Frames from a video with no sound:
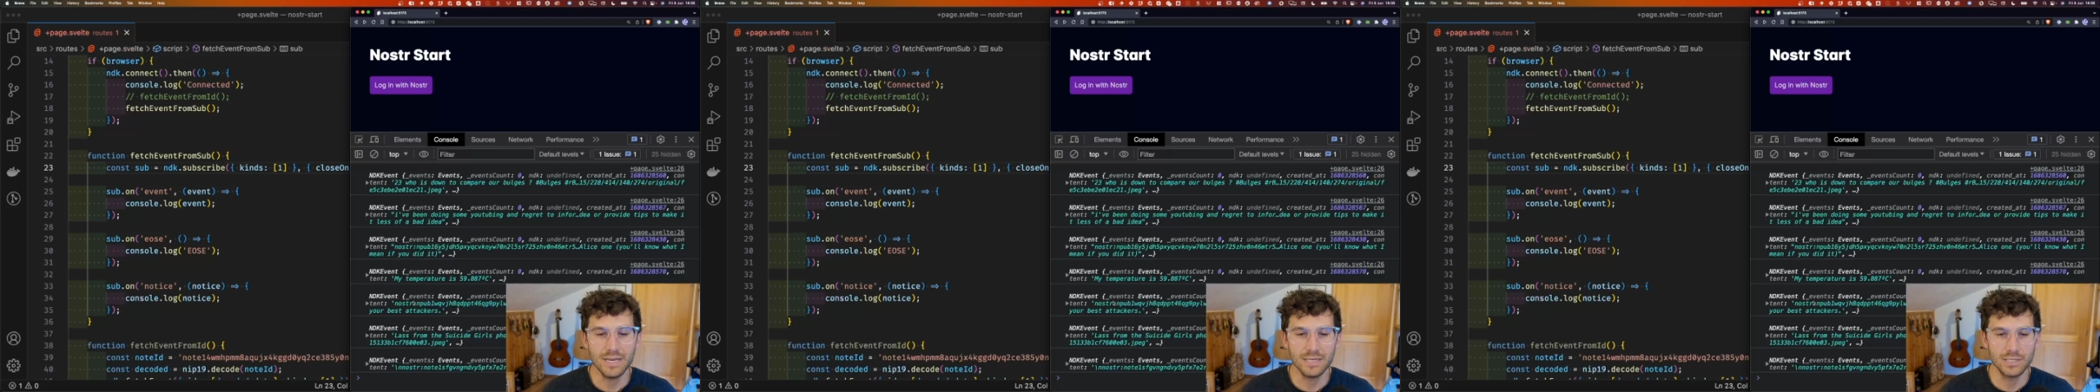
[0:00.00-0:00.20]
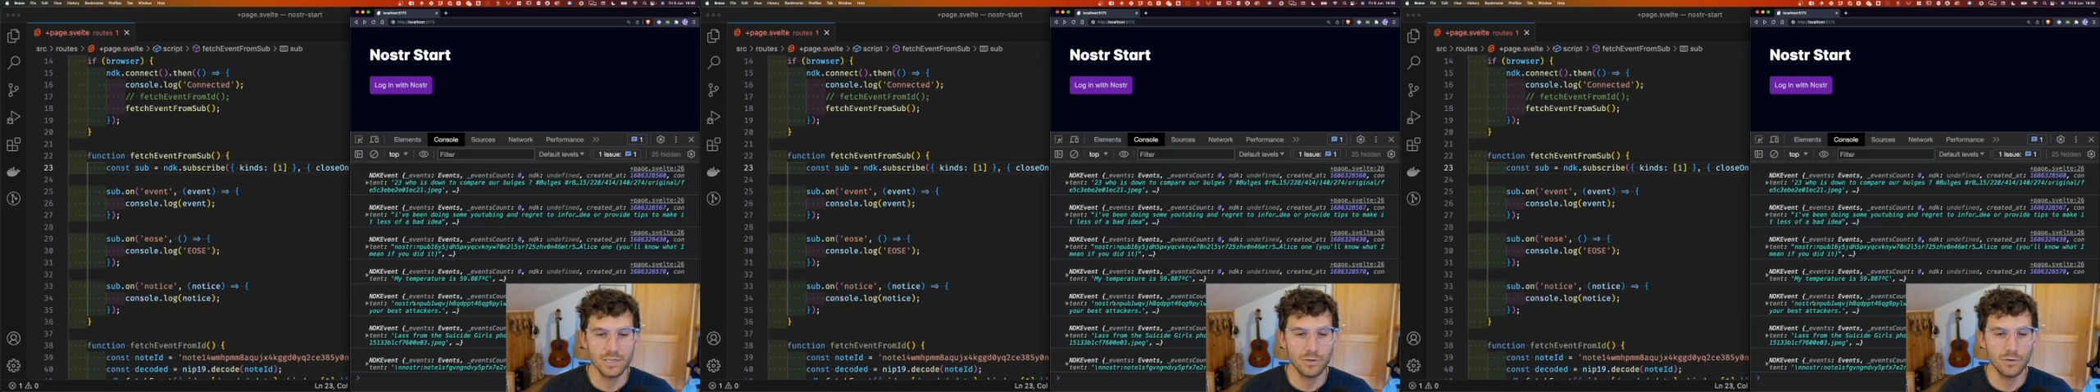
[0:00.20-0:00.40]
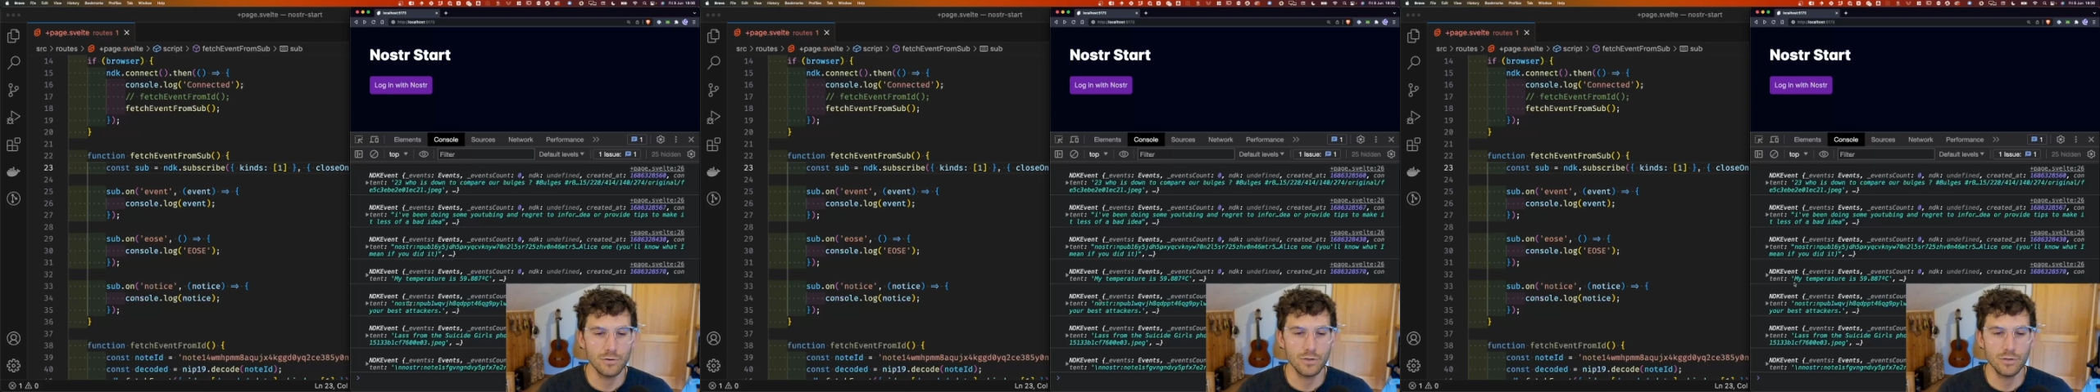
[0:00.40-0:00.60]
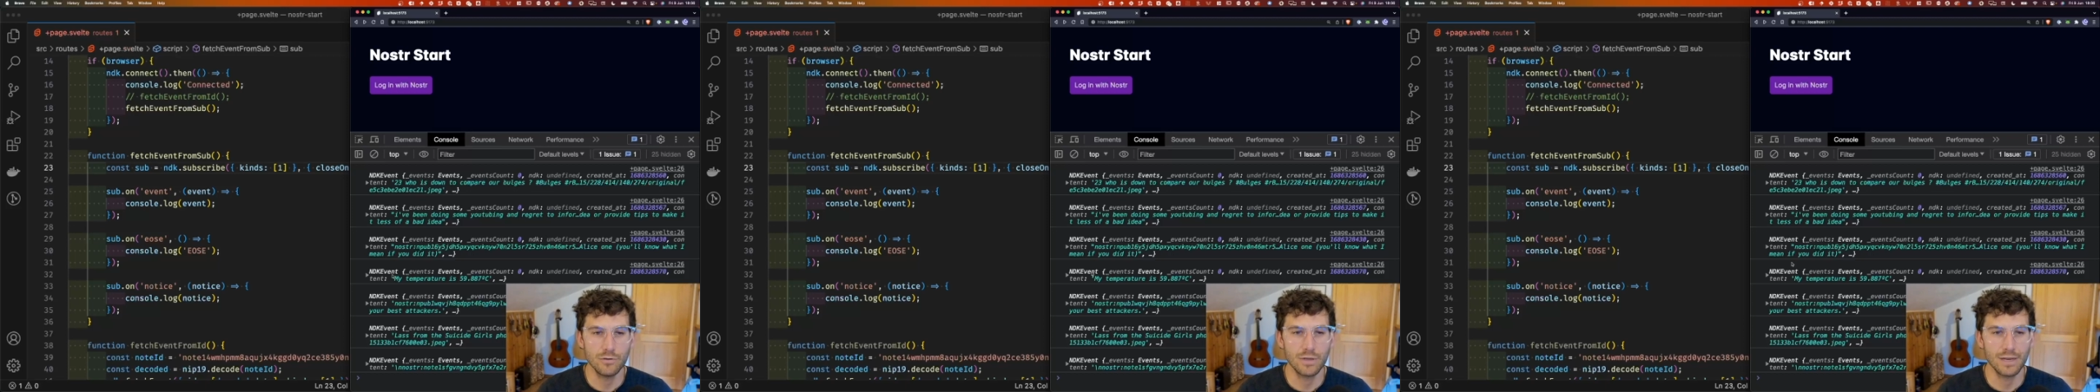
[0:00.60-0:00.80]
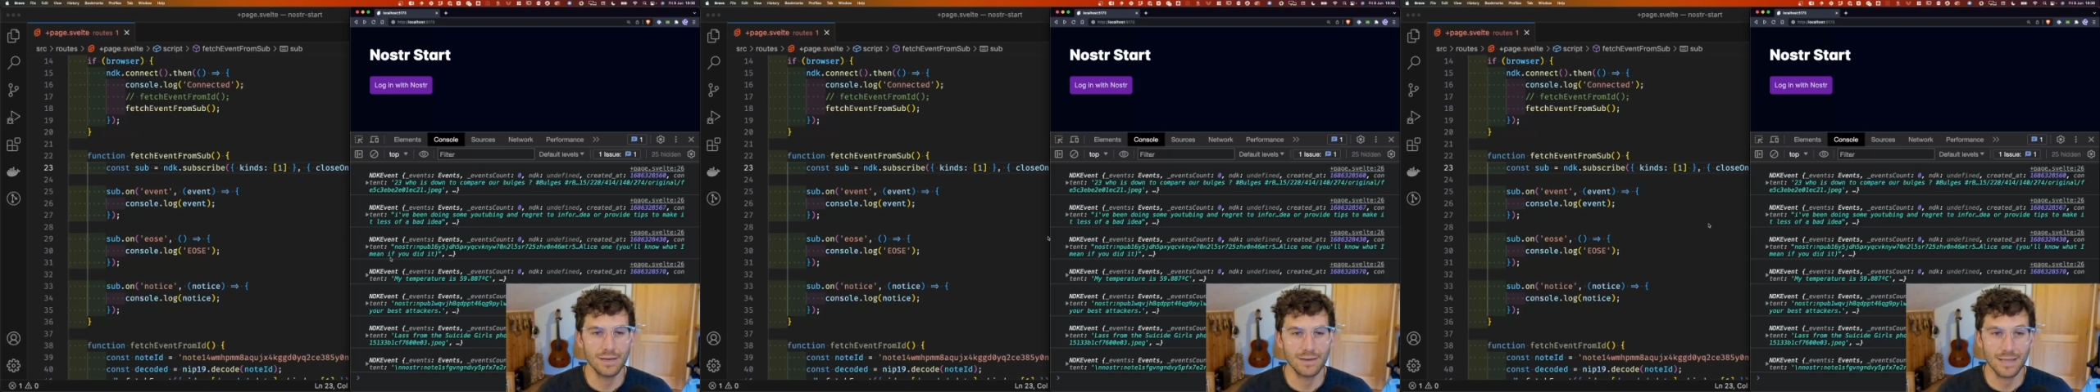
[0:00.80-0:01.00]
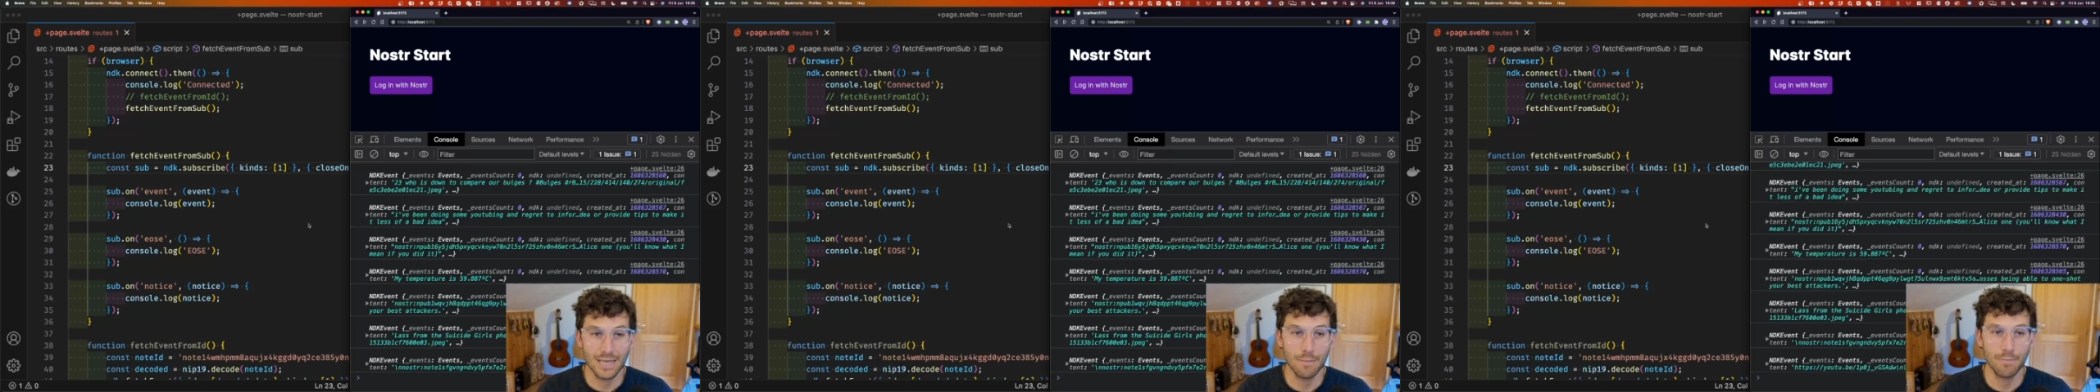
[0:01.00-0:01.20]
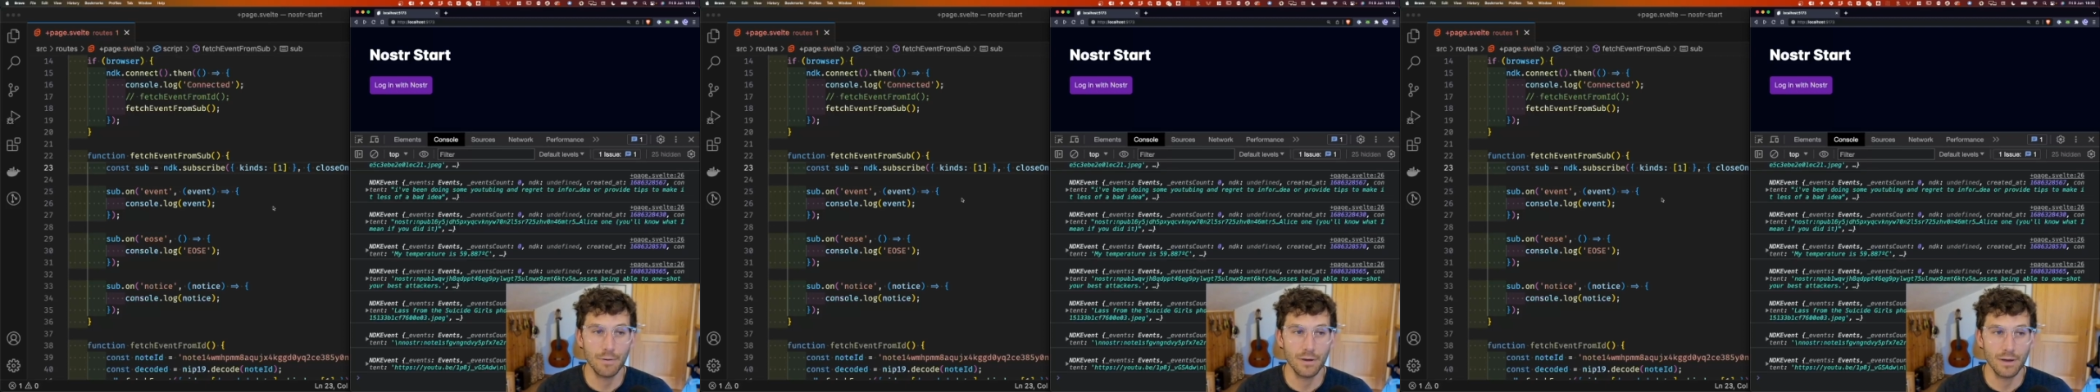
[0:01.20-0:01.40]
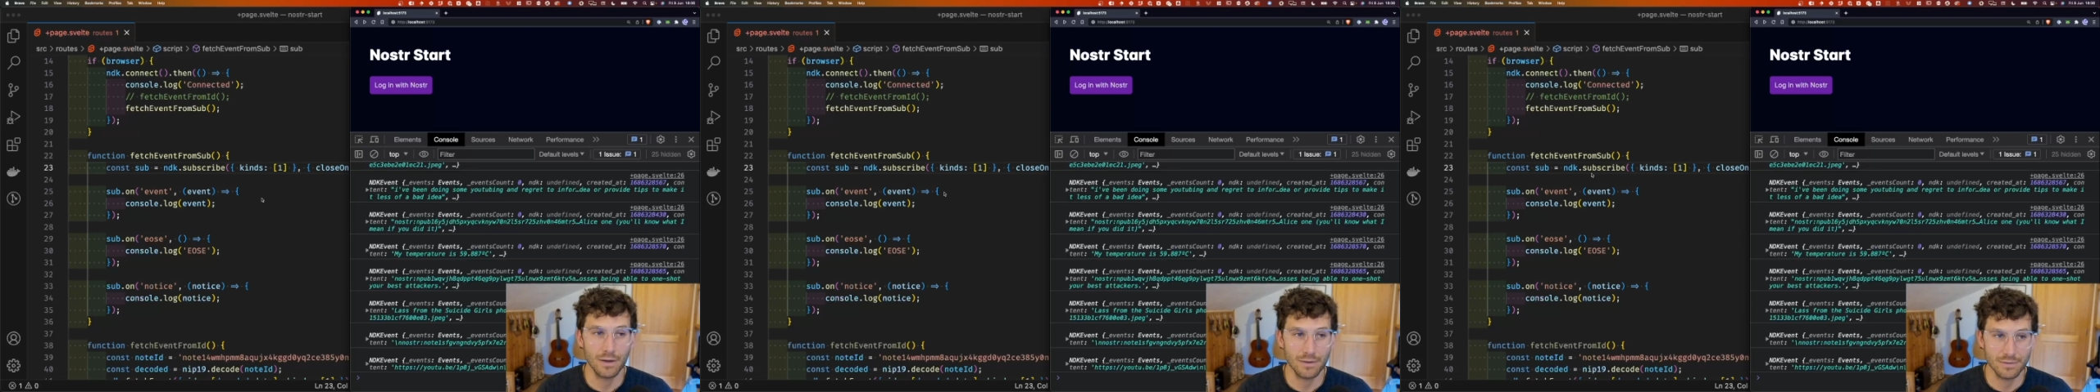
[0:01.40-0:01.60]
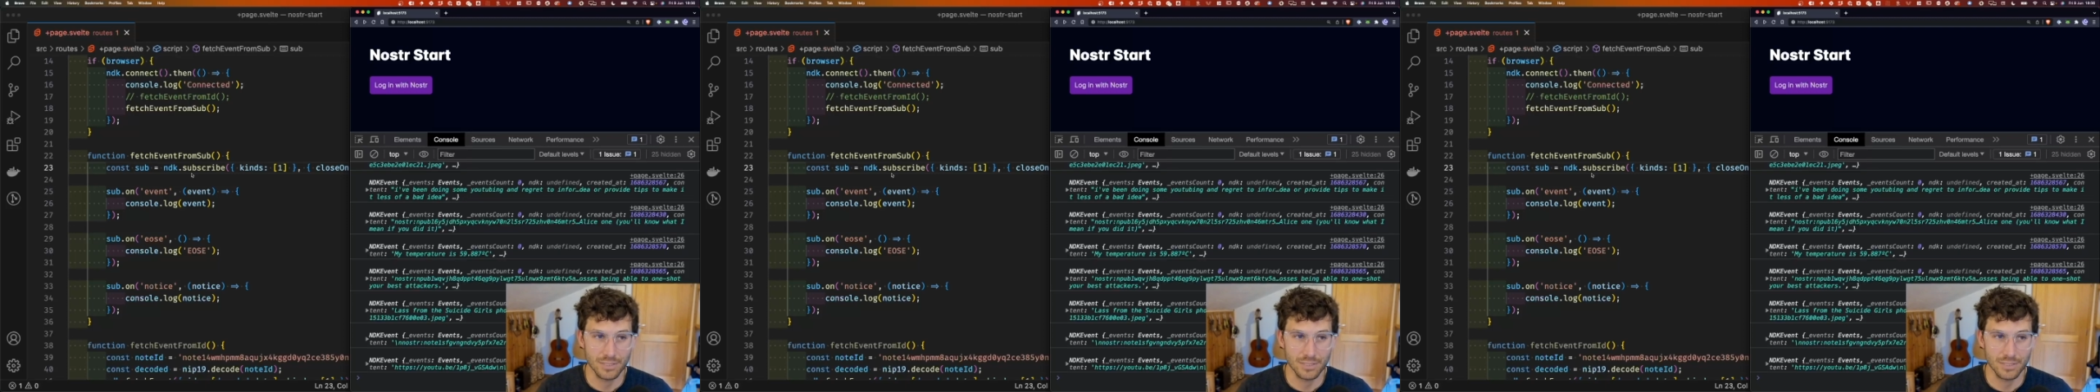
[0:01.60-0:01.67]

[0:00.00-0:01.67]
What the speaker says: to, you can keep a